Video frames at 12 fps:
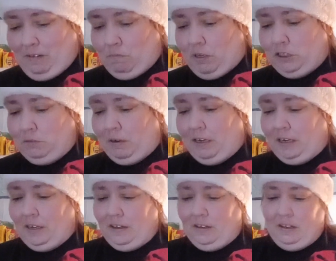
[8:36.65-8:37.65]
Best way
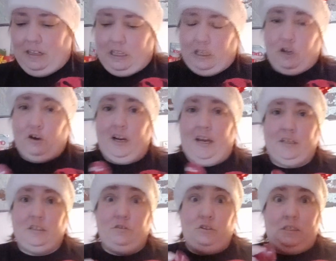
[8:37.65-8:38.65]
to learn how
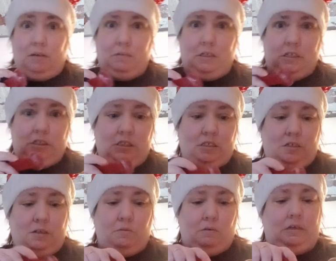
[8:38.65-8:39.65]
to do something is to
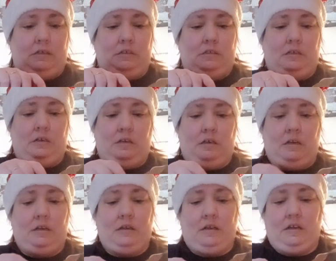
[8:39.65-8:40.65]
do it
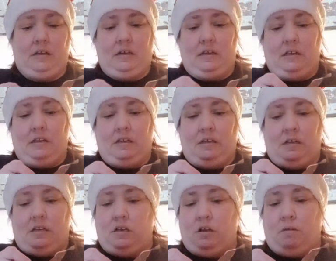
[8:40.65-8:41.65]

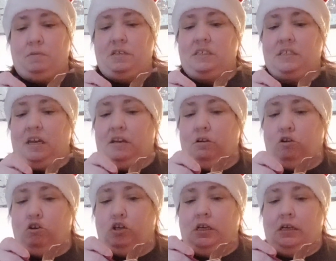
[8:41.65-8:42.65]
and not be
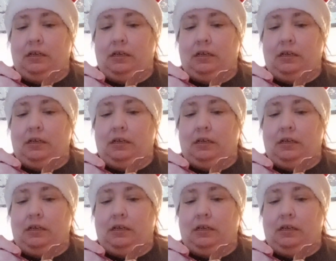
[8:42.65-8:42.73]
scared.